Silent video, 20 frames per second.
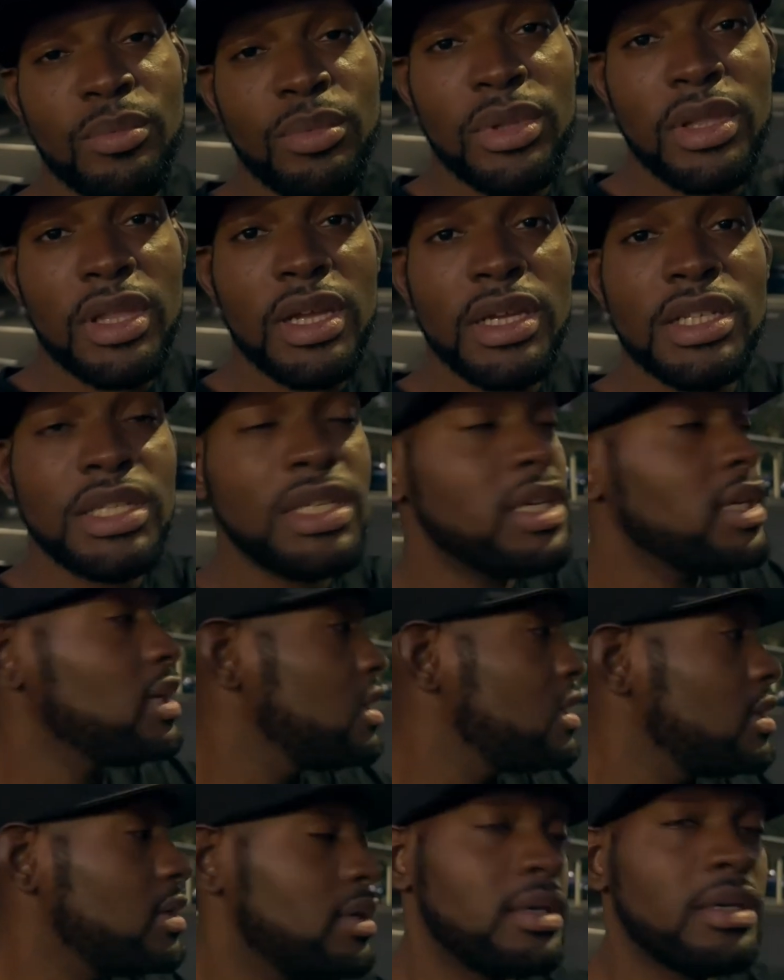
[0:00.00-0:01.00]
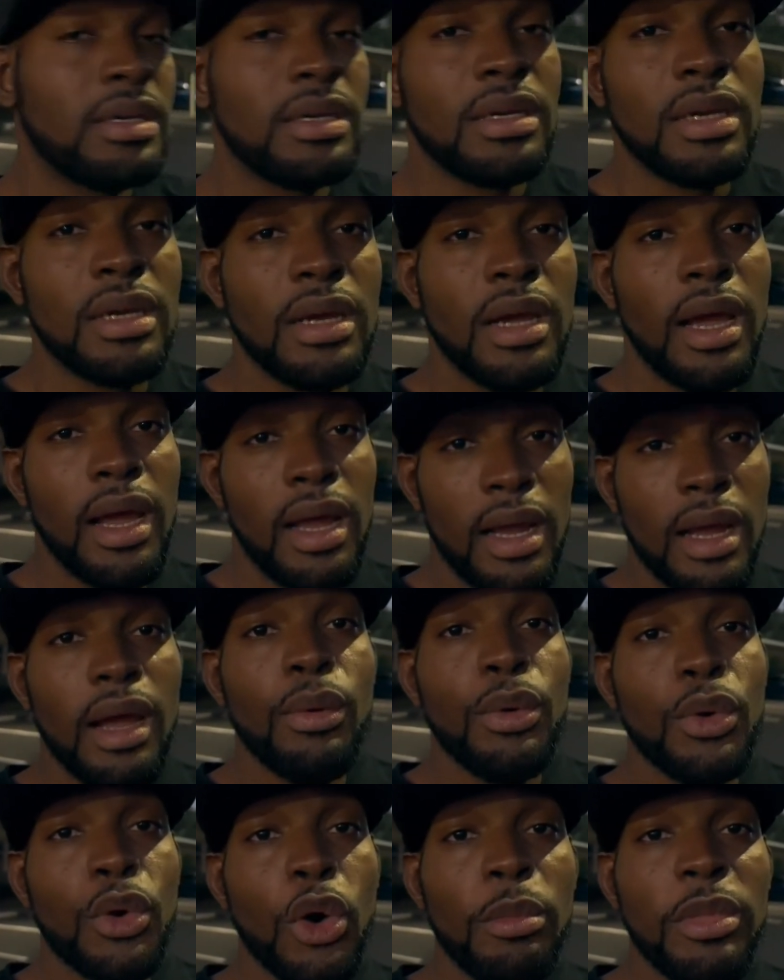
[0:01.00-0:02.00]
Production.
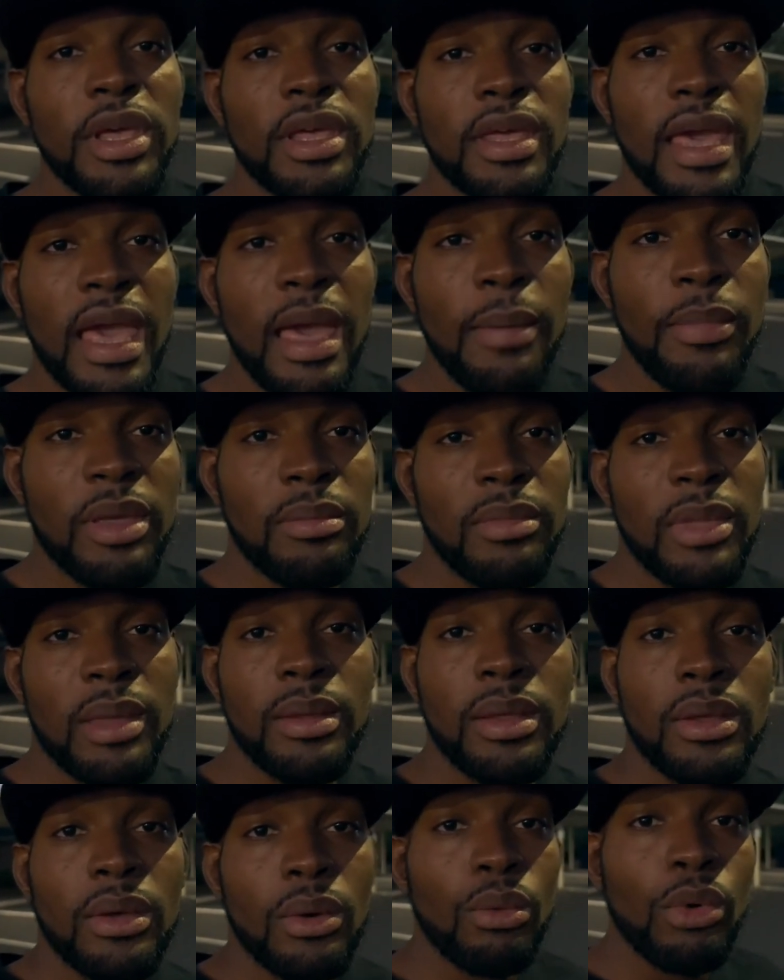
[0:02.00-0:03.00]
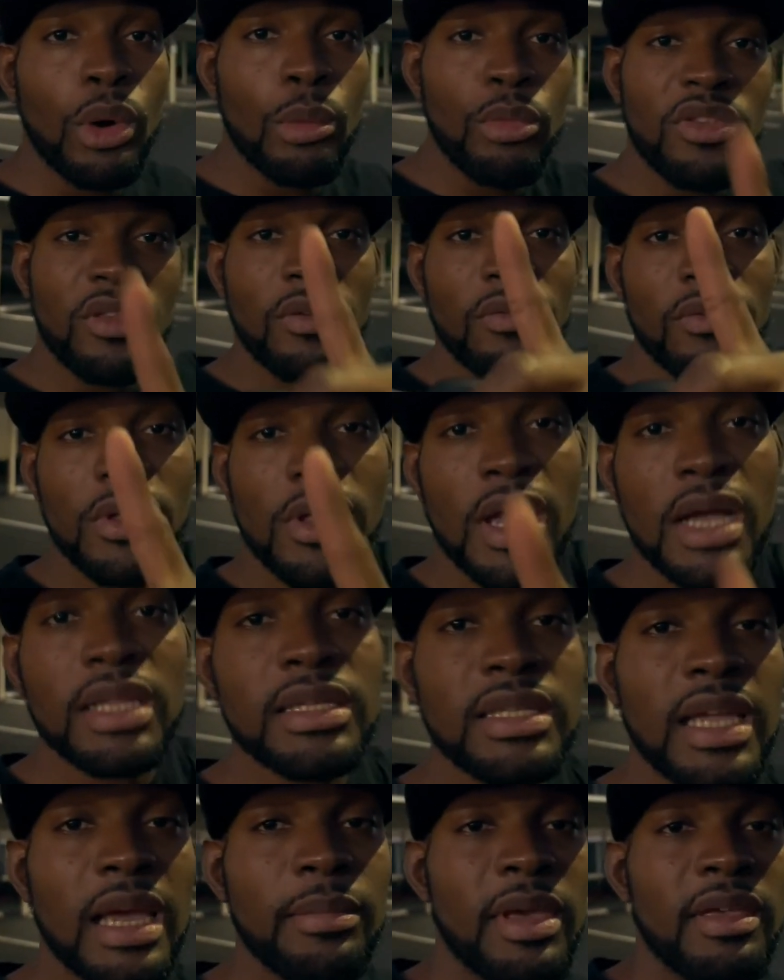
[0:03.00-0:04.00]
We're gonna make it happen, baby. One music video at
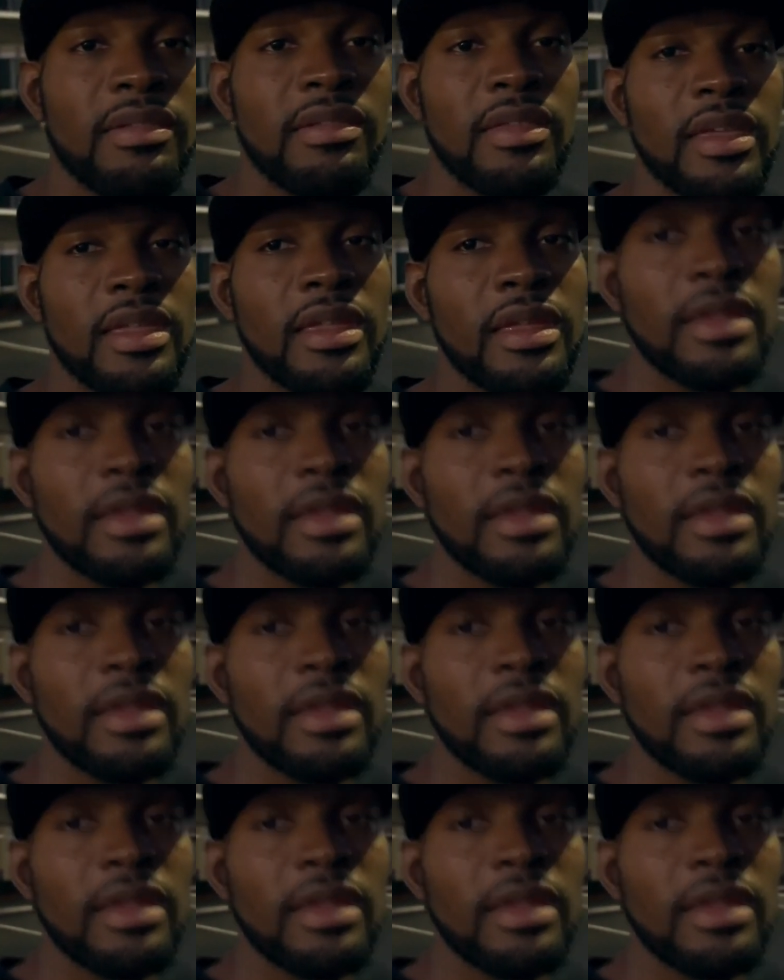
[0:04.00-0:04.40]
a time, let's get